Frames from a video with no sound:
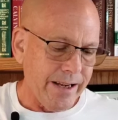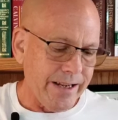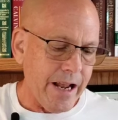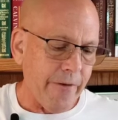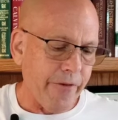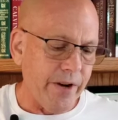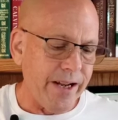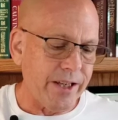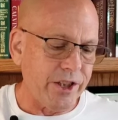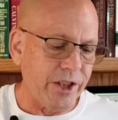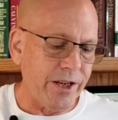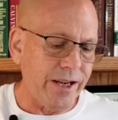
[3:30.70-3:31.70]
the
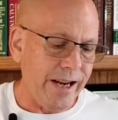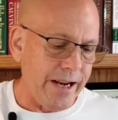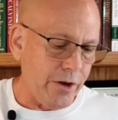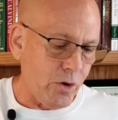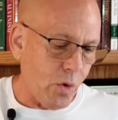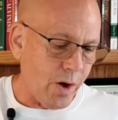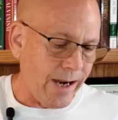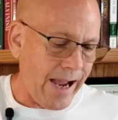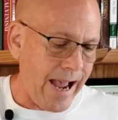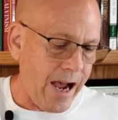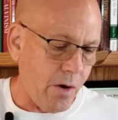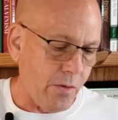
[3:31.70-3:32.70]
definition into
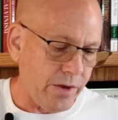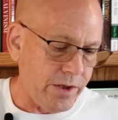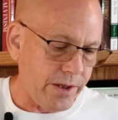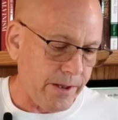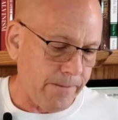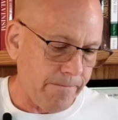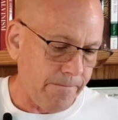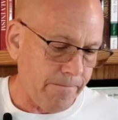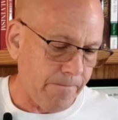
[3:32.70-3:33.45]
account